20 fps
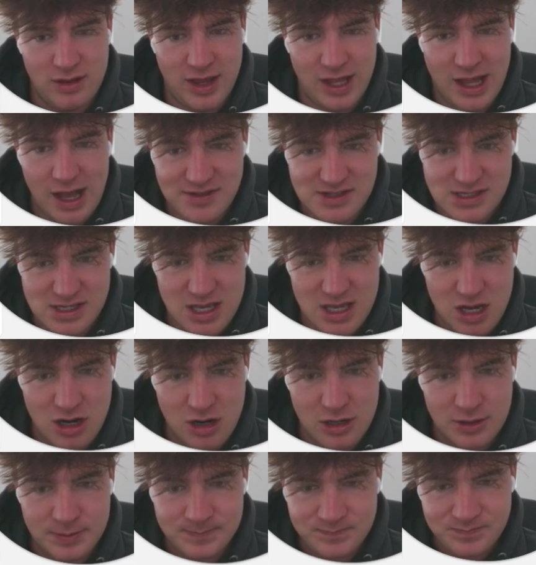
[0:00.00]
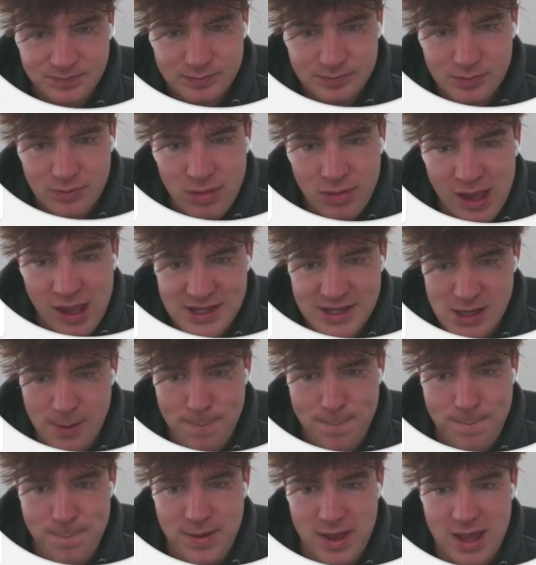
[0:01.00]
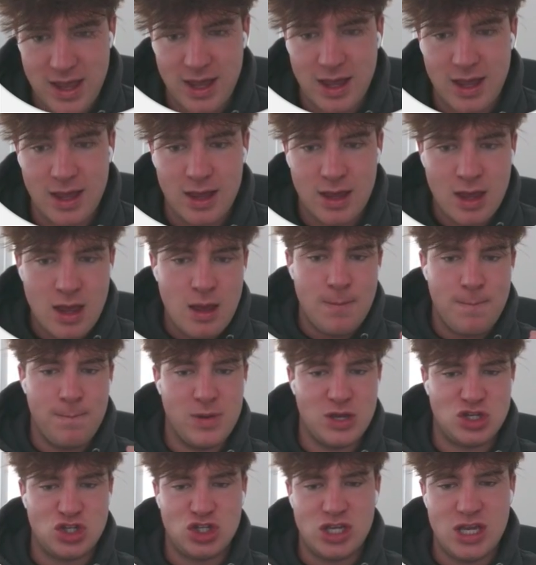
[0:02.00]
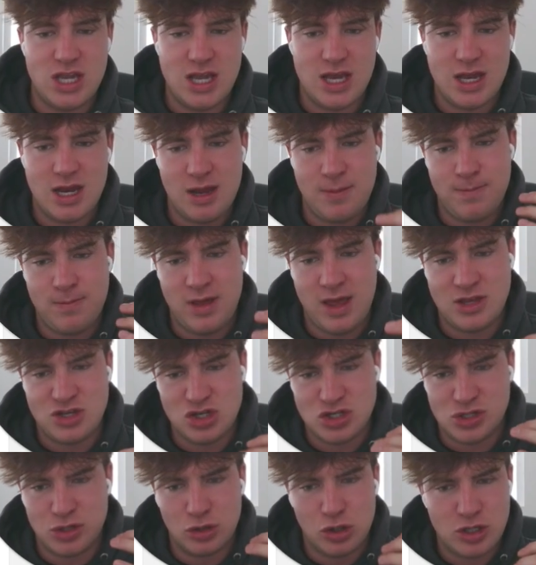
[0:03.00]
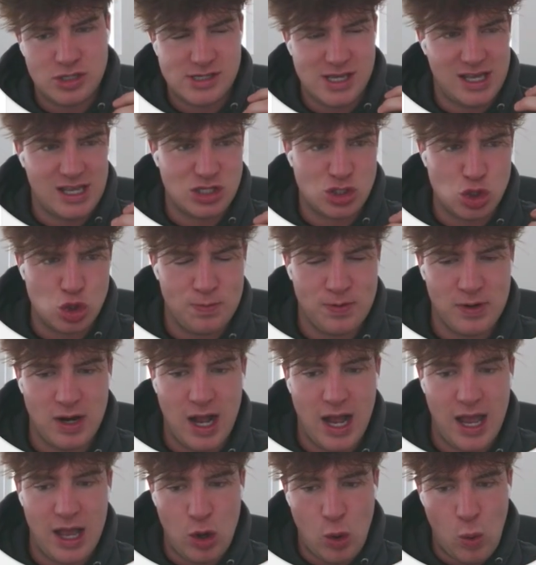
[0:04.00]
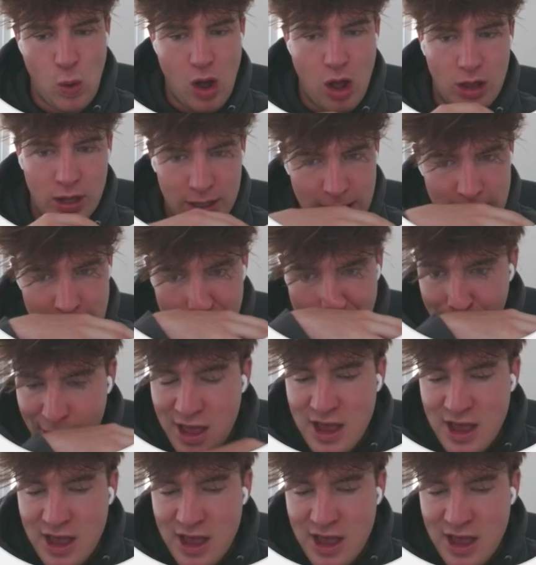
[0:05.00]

Like obviously here, it's a big machine and it just looks like it's super high quality.